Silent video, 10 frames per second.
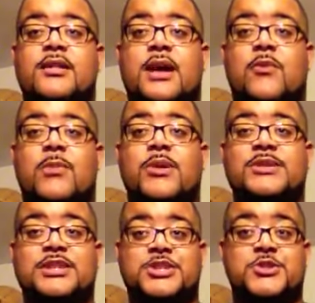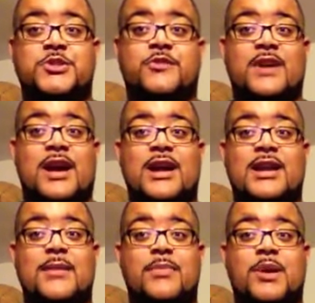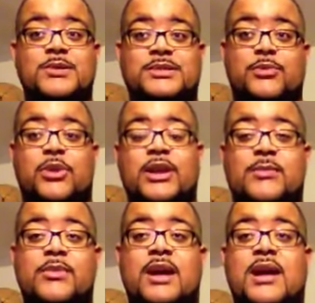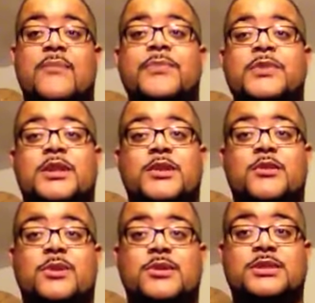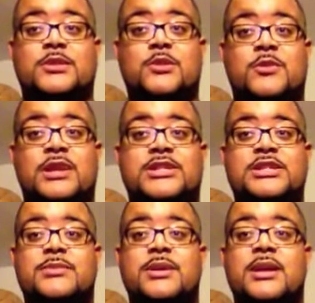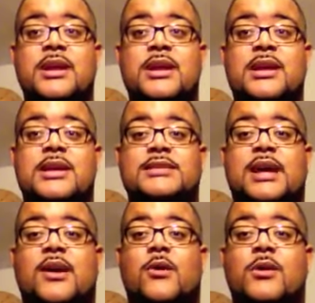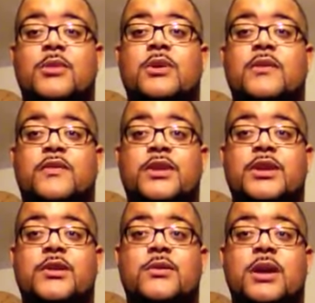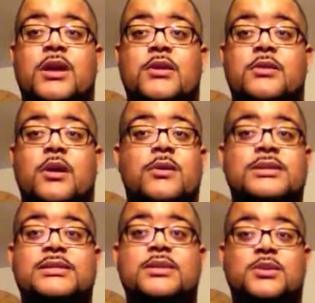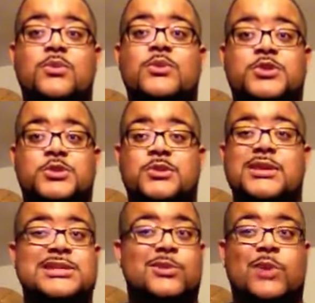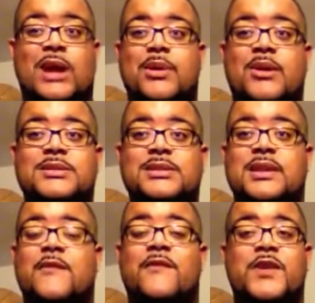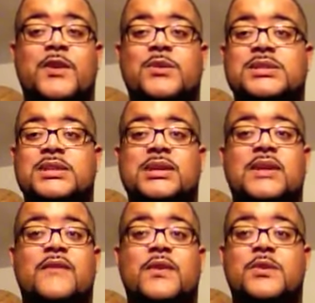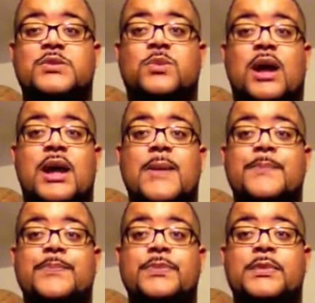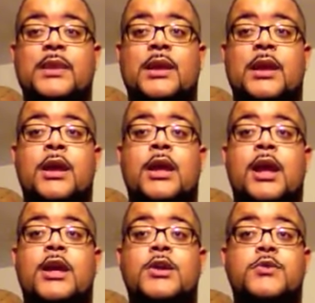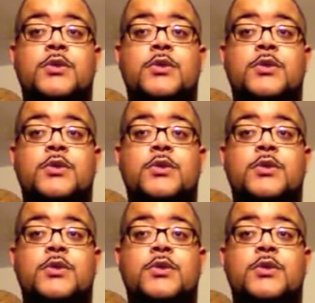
that one person that you do find post the breakup you have, the new person, new relationship, is that only one for you, and you know it's the right person. It feels good. It feels right. And you